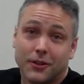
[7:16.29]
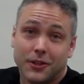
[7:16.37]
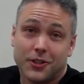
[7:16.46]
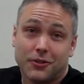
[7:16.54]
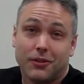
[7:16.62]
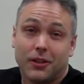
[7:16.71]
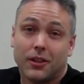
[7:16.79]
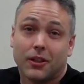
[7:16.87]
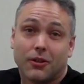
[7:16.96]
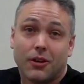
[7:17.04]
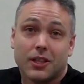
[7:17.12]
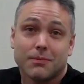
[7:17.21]
Go get your
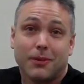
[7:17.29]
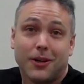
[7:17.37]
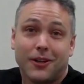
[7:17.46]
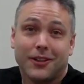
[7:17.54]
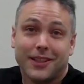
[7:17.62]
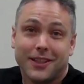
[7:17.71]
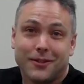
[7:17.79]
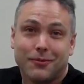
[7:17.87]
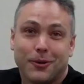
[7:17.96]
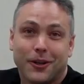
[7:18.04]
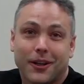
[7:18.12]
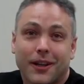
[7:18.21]
lacrosse ball and get to
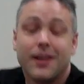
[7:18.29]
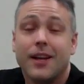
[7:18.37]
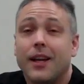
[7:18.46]
work.